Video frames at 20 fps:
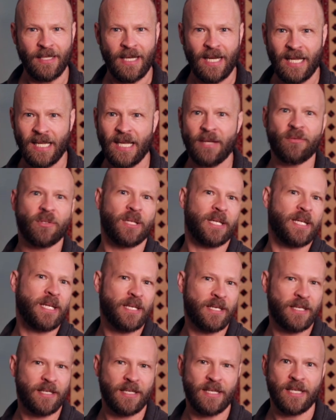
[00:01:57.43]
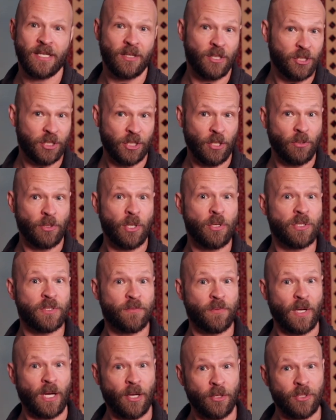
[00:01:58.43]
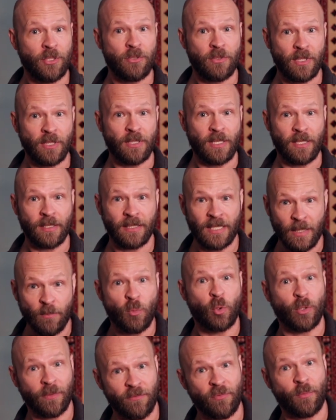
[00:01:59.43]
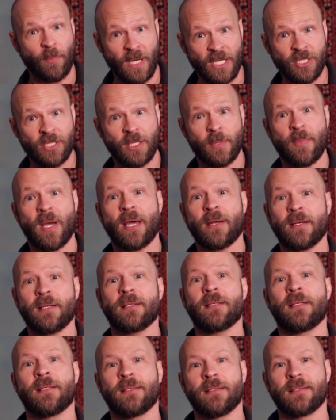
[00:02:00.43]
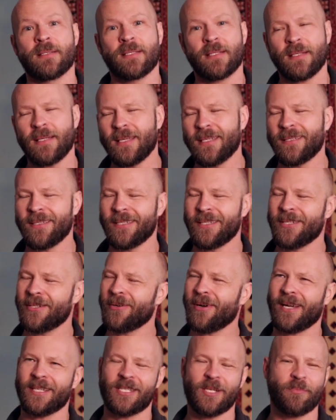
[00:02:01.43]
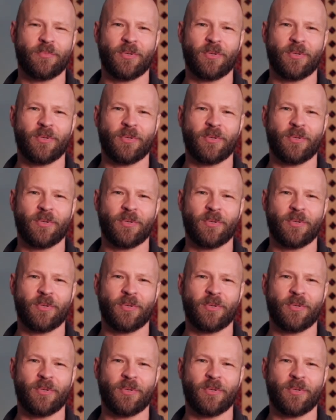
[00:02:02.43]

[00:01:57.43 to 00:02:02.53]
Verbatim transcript: I'll have a link in the show notes for how you can get more information about it. And, and you know, I should